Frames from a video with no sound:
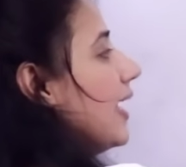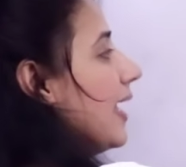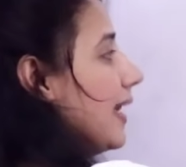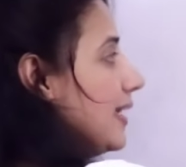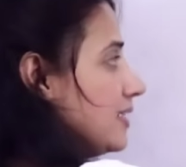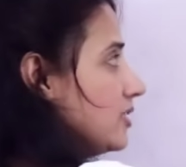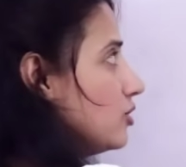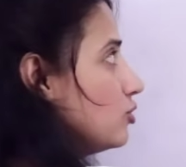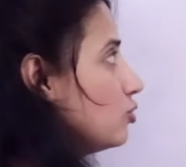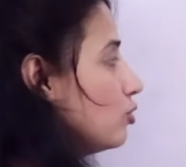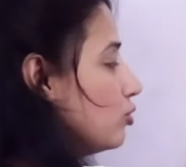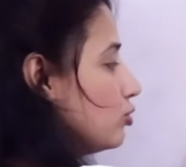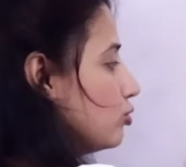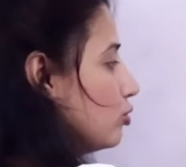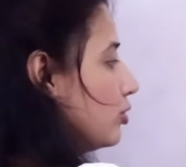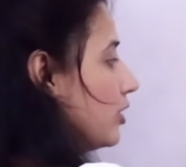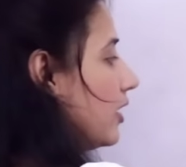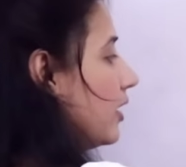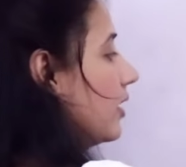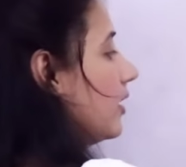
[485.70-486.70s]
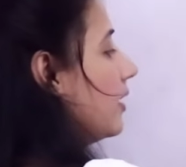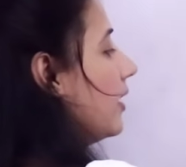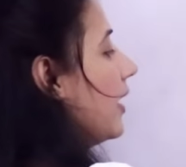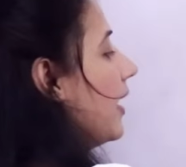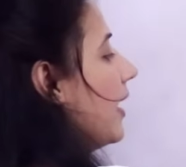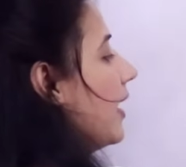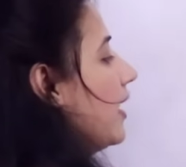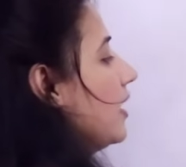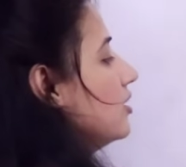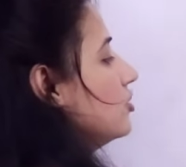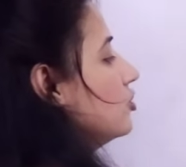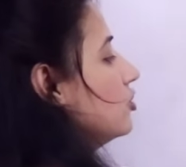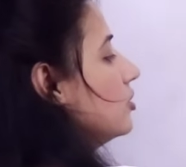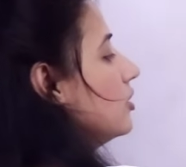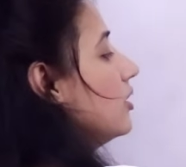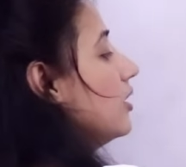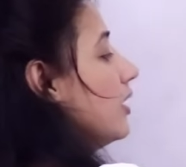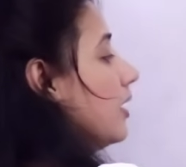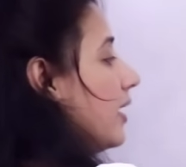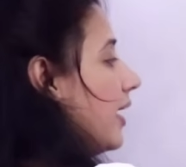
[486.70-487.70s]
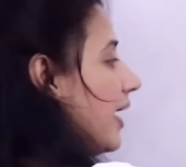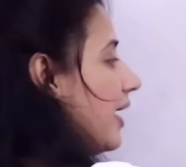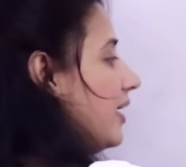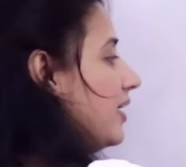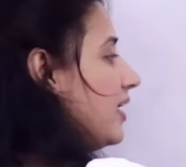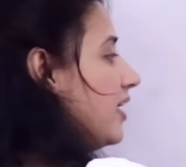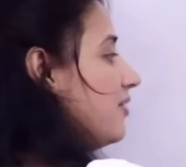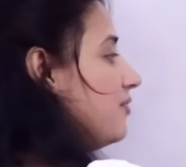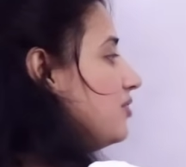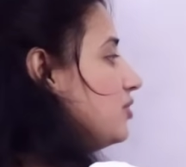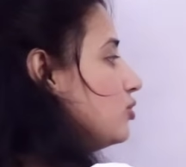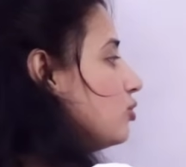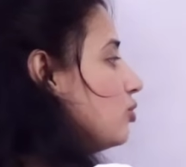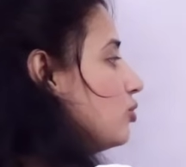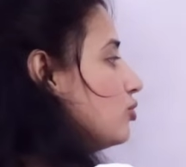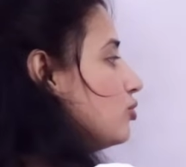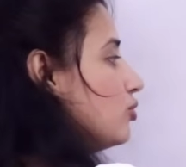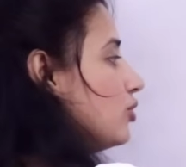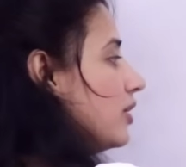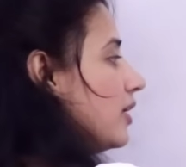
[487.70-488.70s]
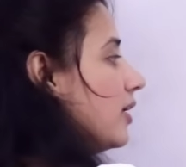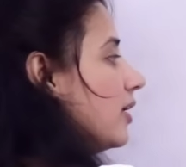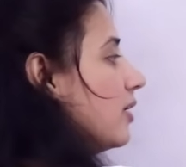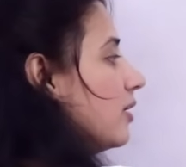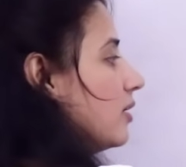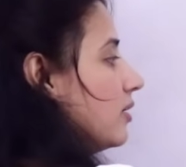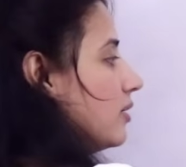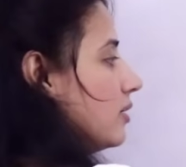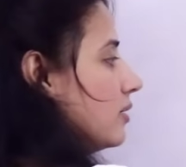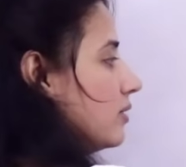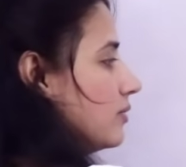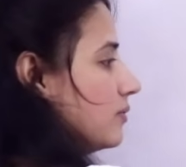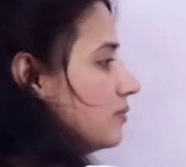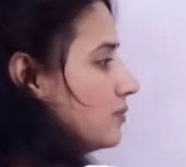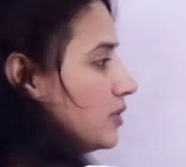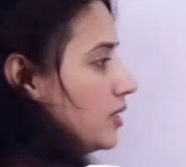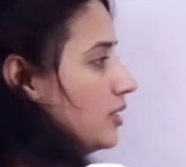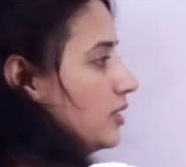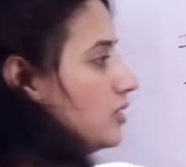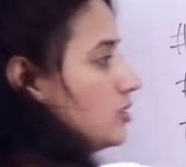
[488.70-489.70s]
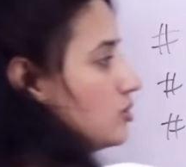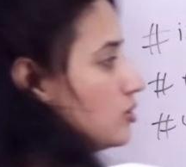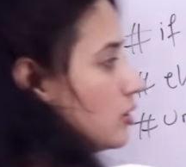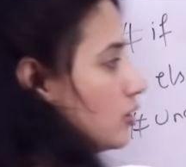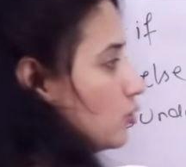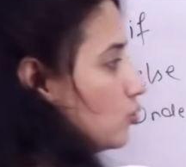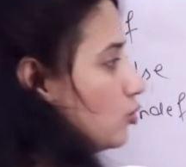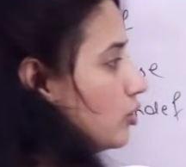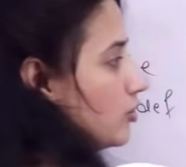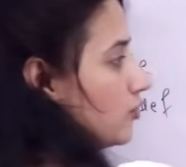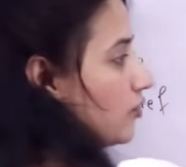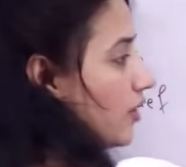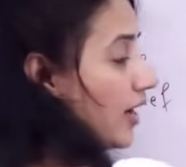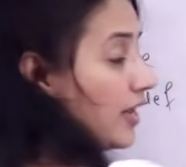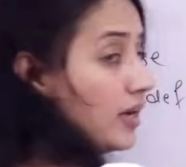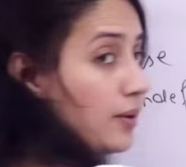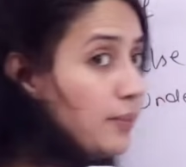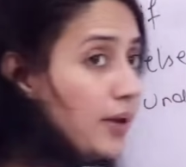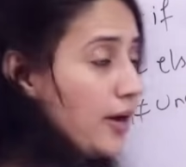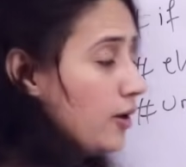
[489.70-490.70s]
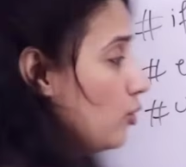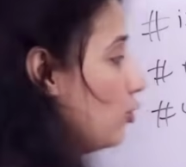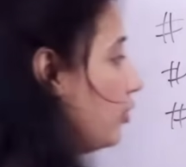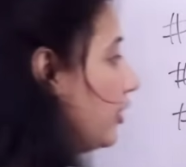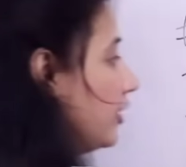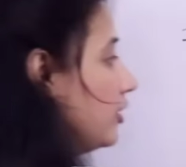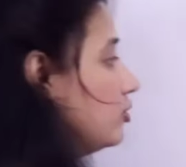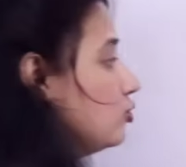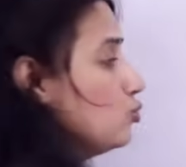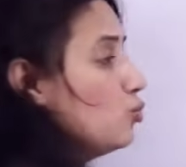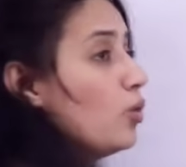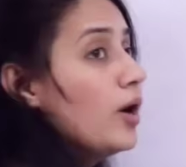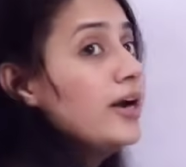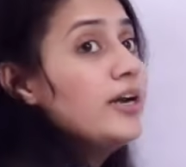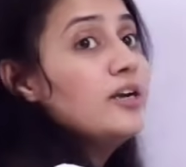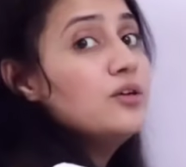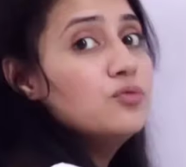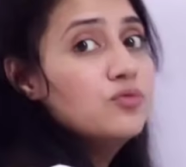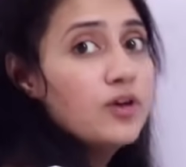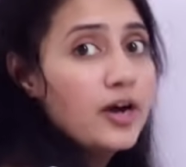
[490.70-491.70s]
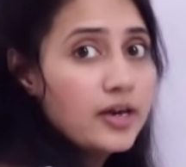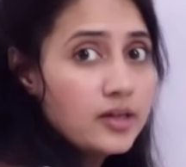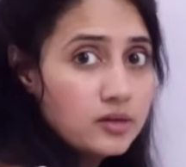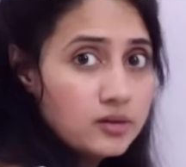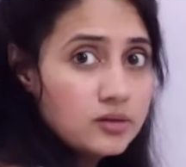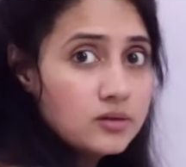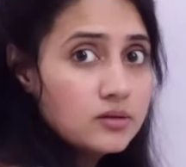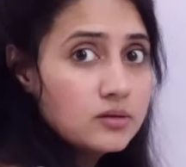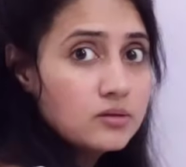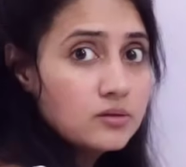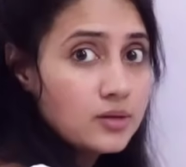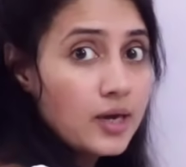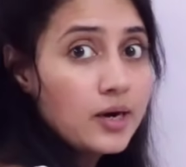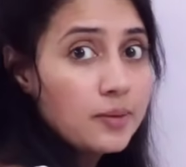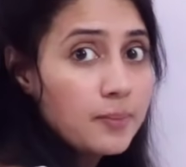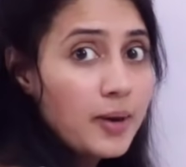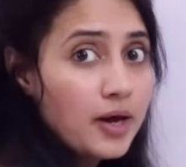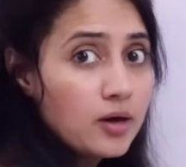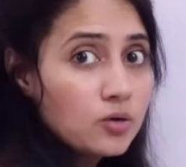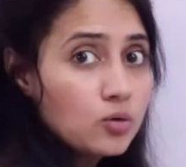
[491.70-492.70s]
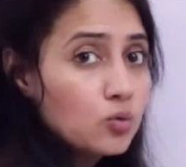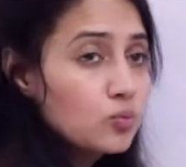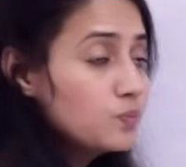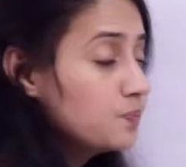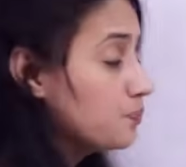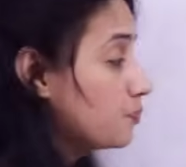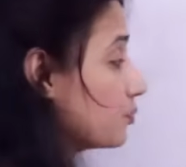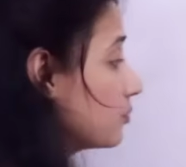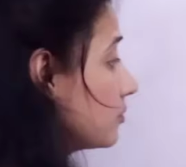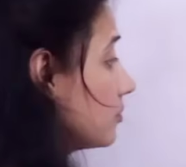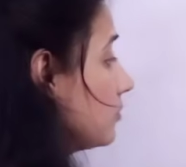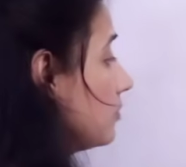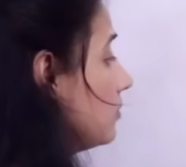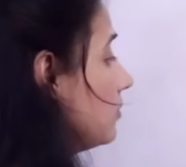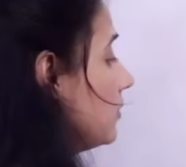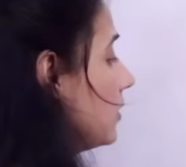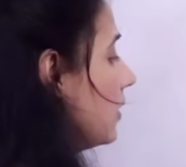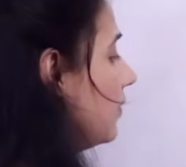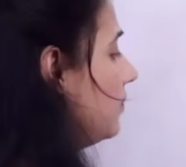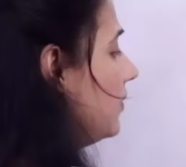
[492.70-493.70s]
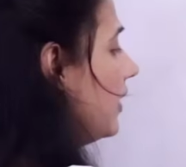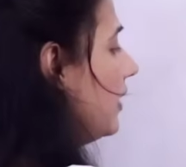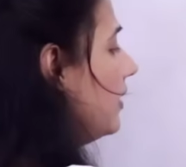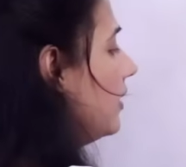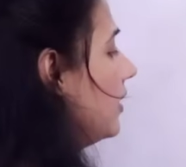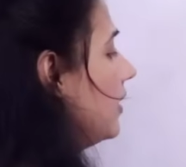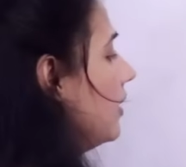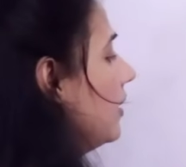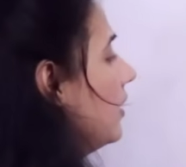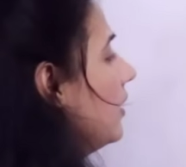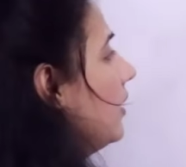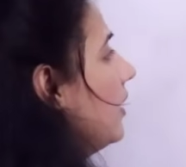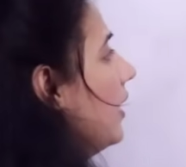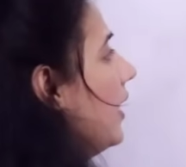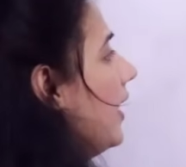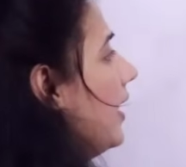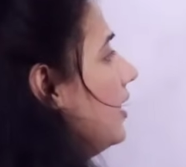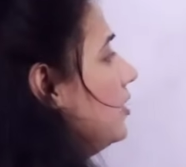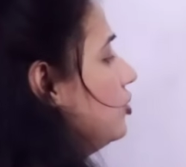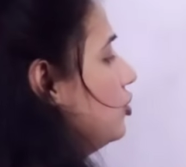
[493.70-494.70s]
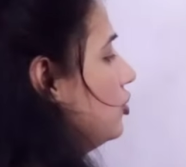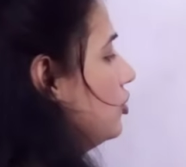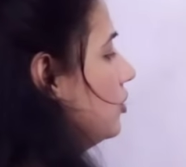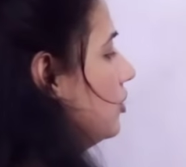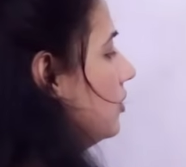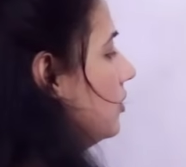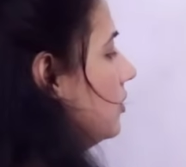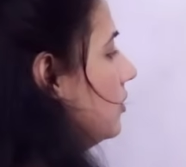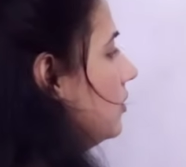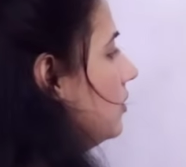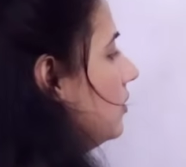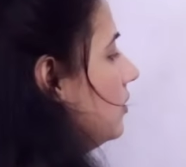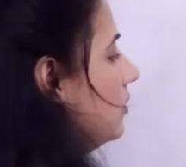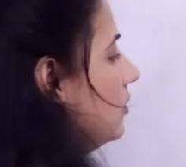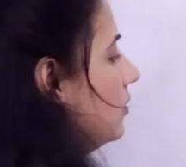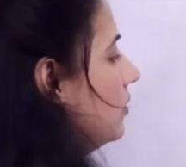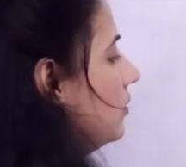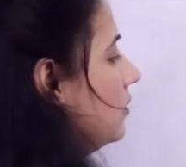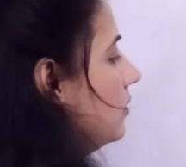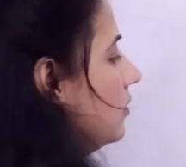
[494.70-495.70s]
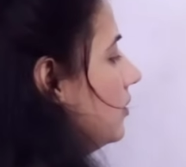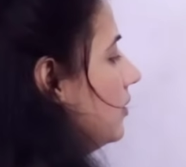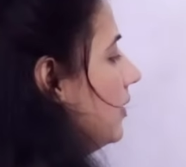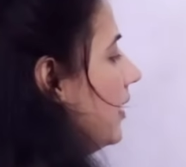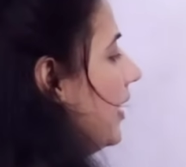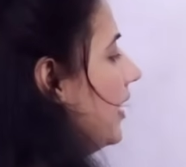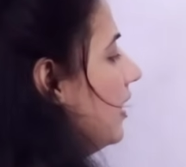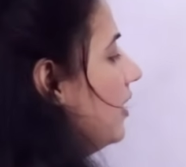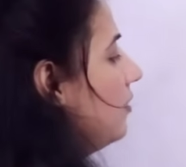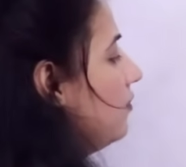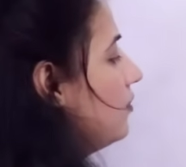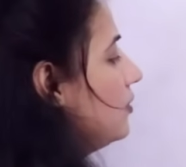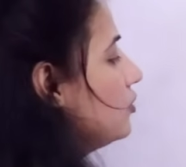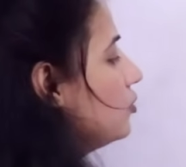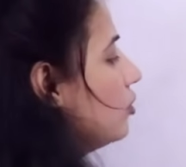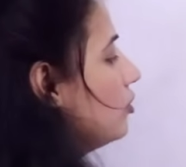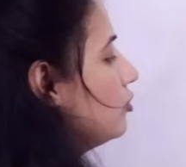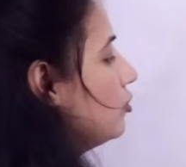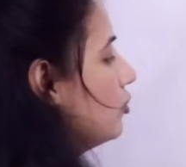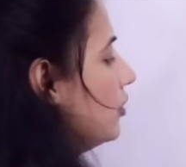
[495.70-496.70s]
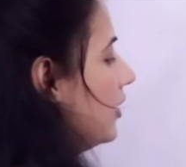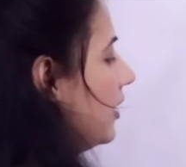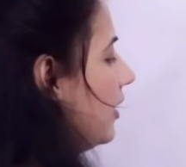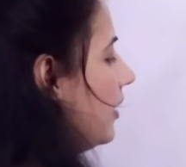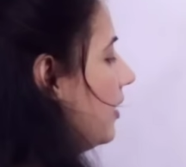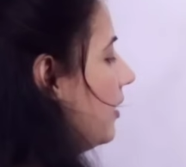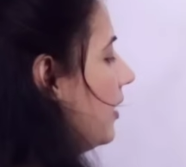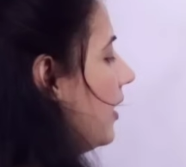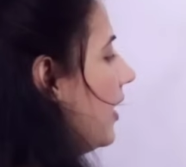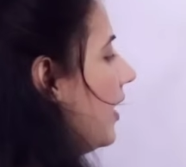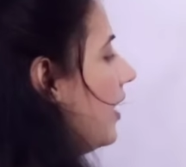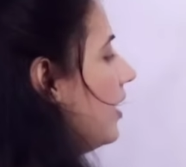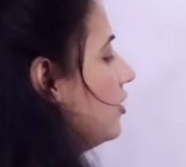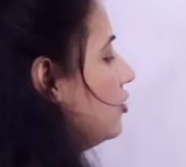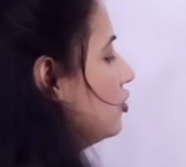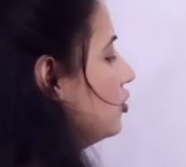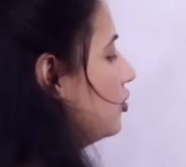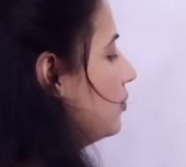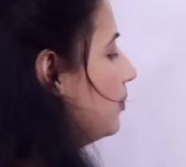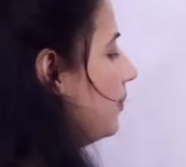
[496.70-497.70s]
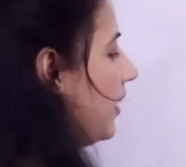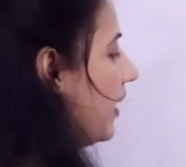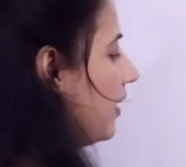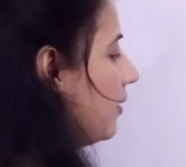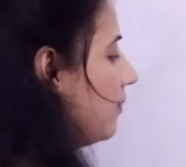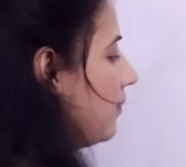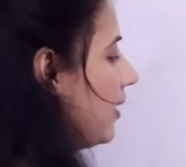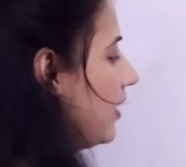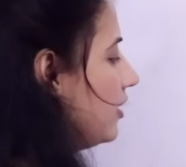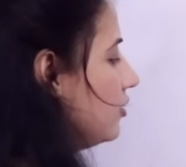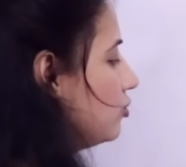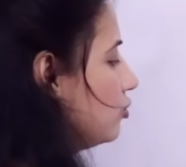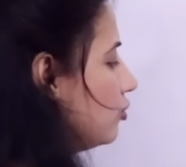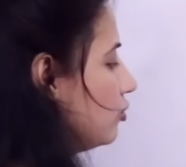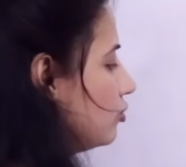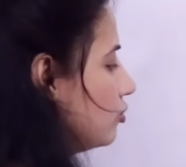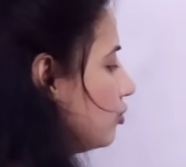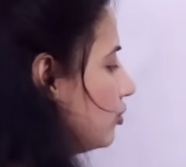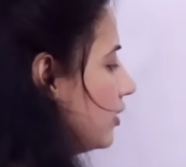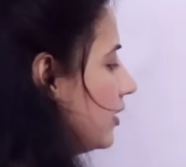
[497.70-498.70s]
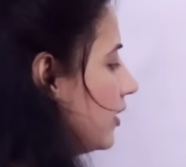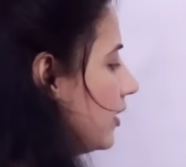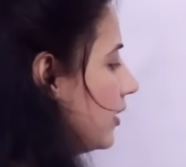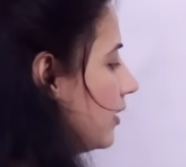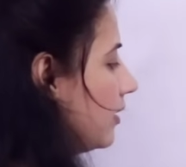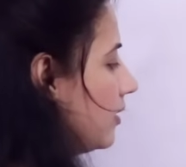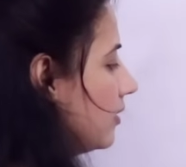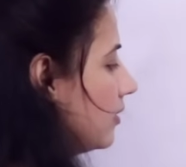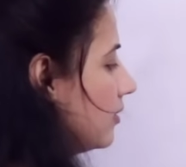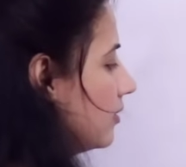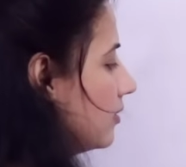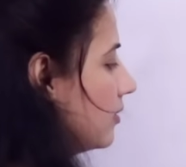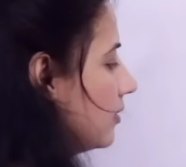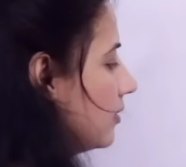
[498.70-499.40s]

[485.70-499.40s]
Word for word: else is also there, hash and def is also there. It is to define a macro, it is to undefine that macro. Then hash lf is also there, hash pragma is also there.